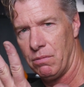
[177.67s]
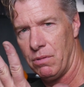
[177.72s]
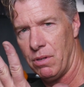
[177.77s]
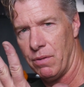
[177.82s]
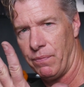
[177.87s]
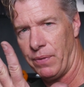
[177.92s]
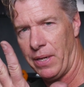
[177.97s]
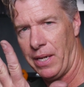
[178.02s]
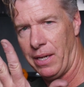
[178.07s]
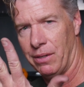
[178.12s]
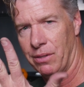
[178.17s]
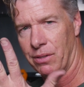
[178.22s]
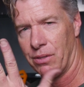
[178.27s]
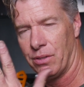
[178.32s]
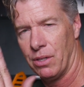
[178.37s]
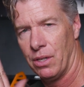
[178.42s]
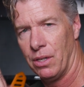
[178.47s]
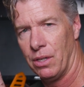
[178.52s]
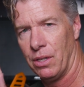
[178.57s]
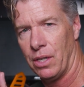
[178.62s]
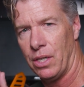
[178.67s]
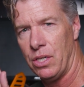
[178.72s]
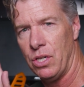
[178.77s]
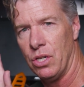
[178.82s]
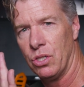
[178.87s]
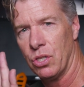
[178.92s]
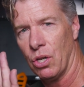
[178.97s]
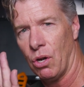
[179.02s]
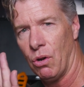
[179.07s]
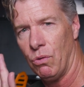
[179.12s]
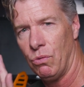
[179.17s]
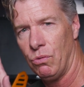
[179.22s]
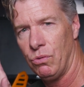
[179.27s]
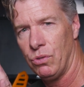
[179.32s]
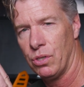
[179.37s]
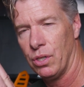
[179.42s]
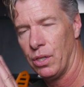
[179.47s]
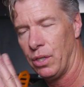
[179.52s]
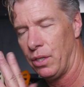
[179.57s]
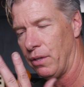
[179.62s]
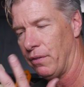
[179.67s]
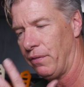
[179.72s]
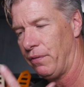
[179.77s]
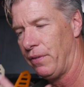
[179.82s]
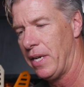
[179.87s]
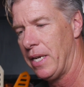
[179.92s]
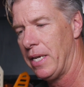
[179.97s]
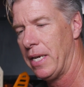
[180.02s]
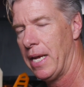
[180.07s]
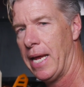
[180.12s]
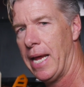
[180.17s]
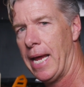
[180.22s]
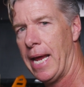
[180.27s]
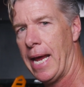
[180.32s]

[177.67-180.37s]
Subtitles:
your fingers, and your toes and your feet